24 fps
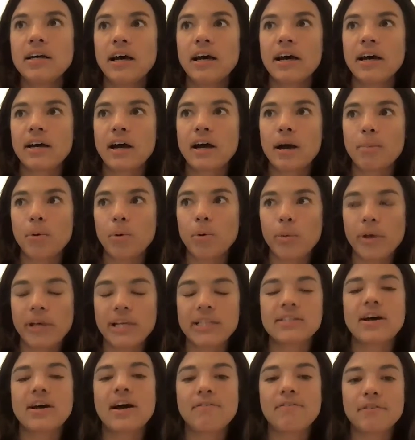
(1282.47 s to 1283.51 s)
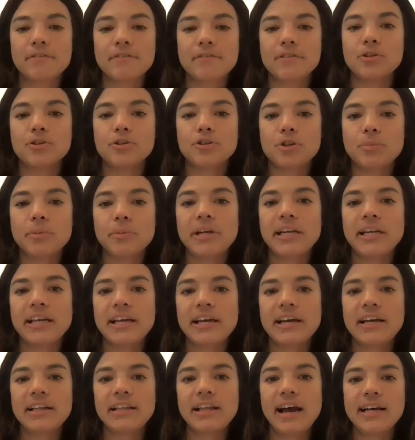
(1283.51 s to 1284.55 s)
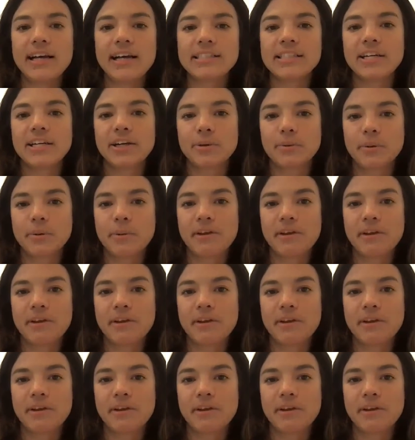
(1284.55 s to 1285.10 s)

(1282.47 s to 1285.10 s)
a couple weeks off of social media last year when